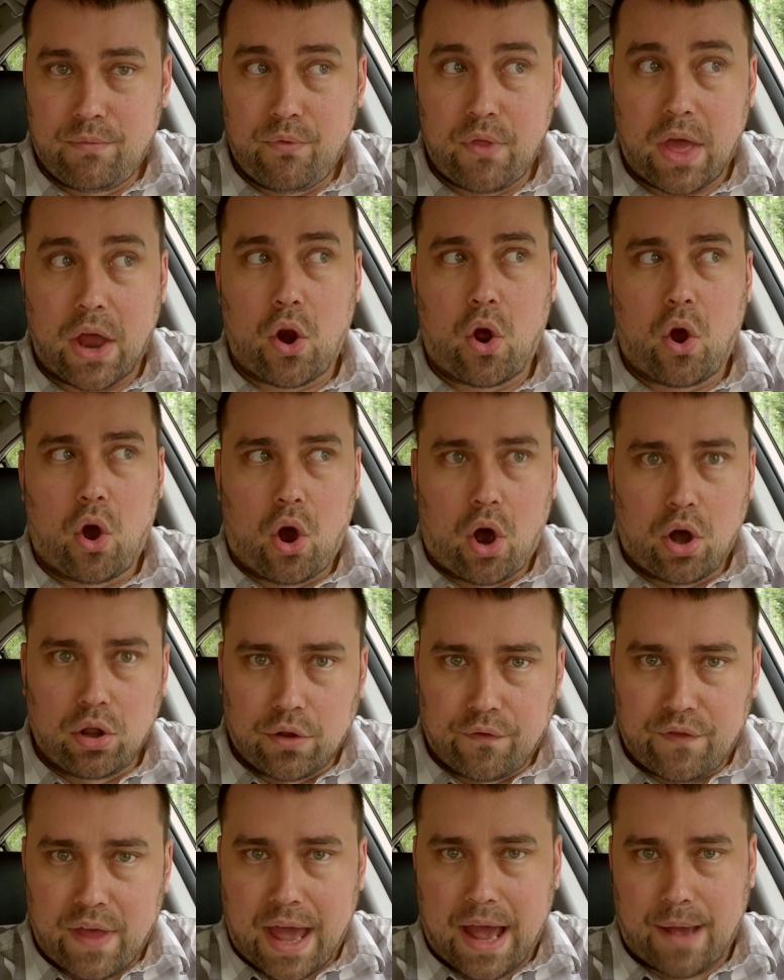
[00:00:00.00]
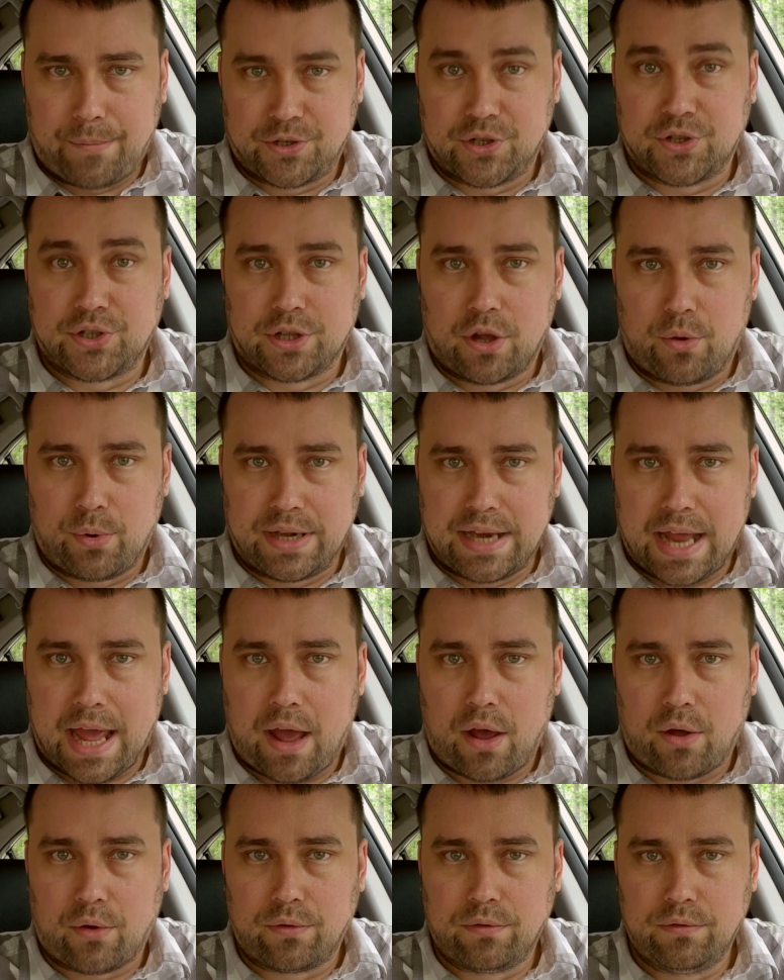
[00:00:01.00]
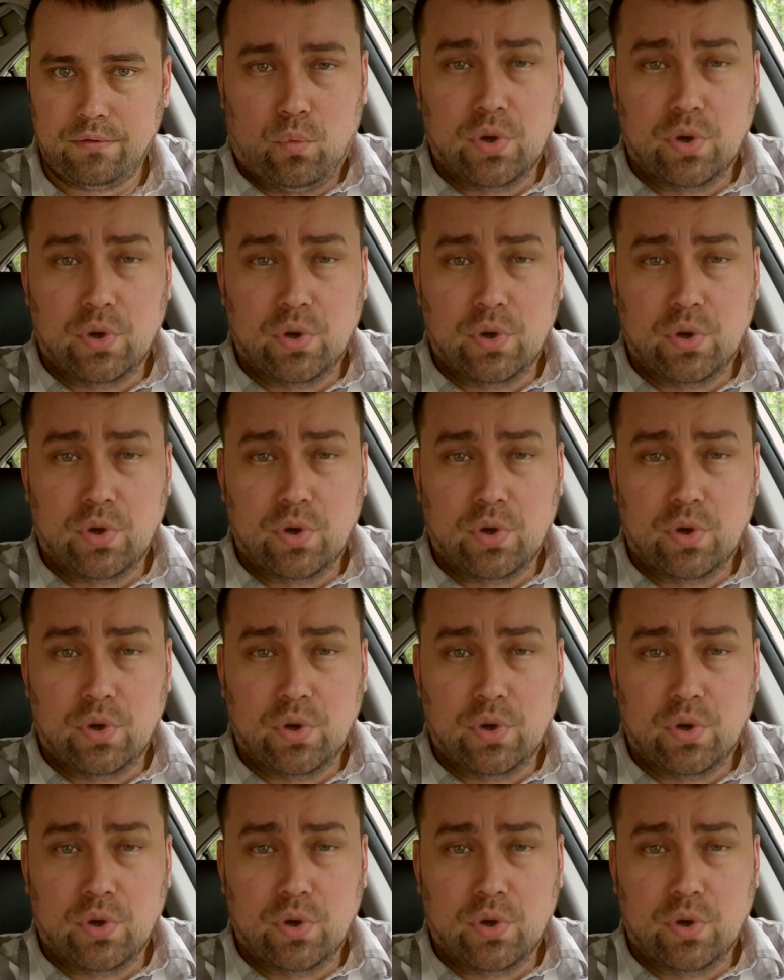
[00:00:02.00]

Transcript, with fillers: that all of the apps are slowing down.